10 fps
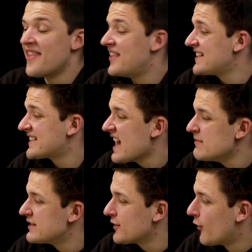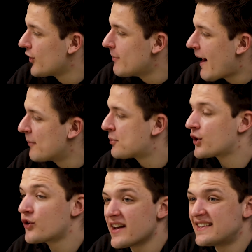This game is all about
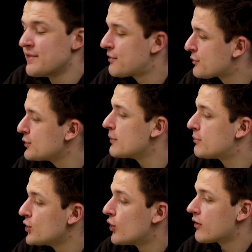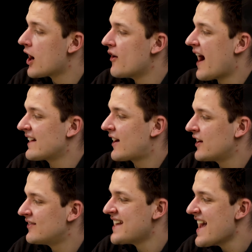progressing through the bureau and
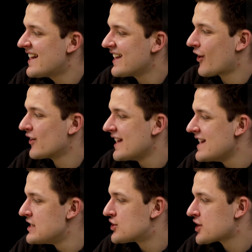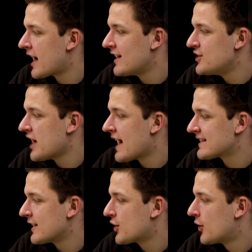kind of taking on each challenge
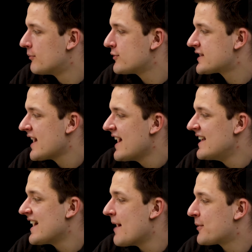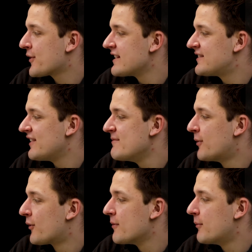as it comes. You get progressively
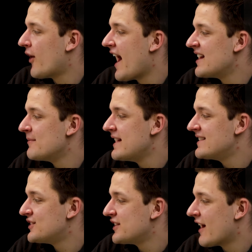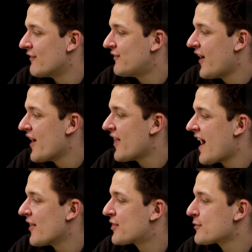more and more enemies as you get
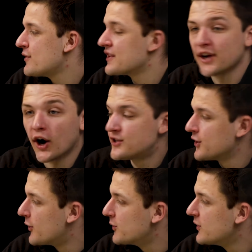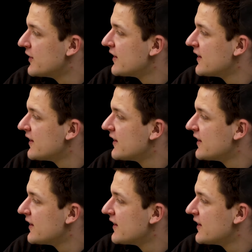further through the title.